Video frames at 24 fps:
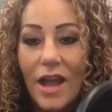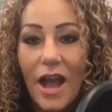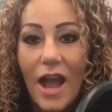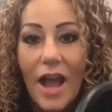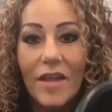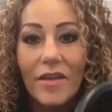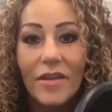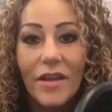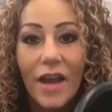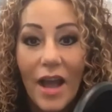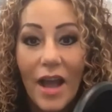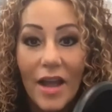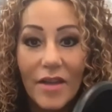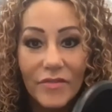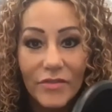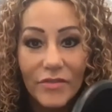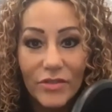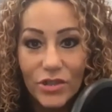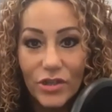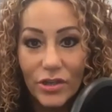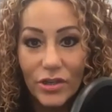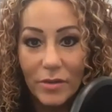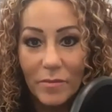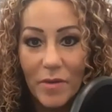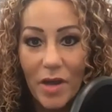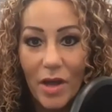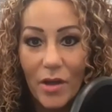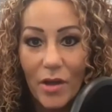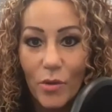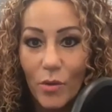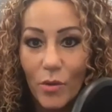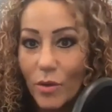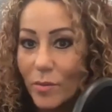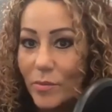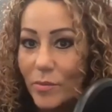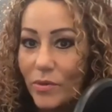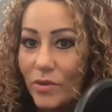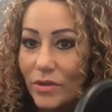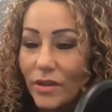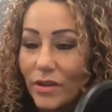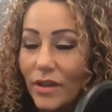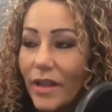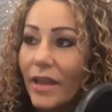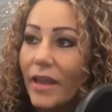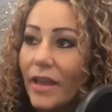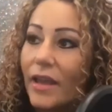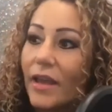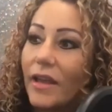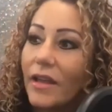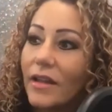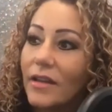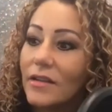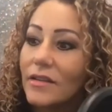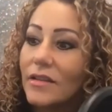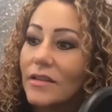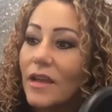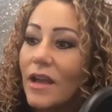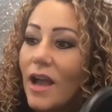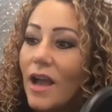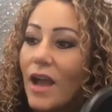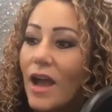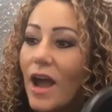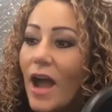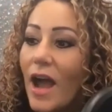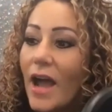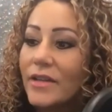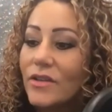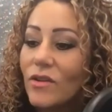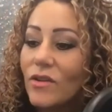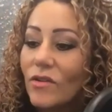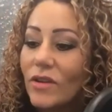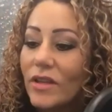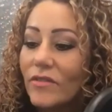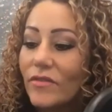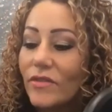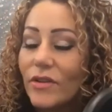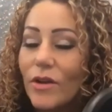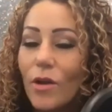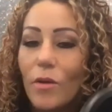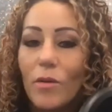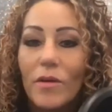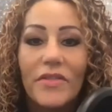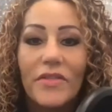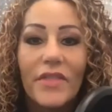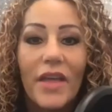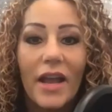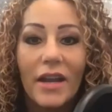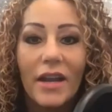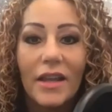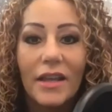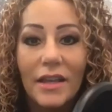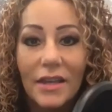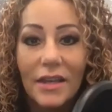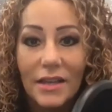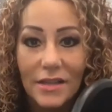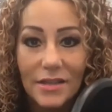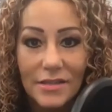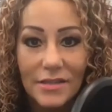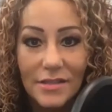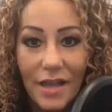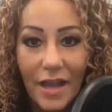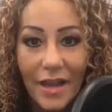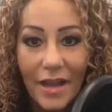I for sure am not normal, and I don't even know what that is.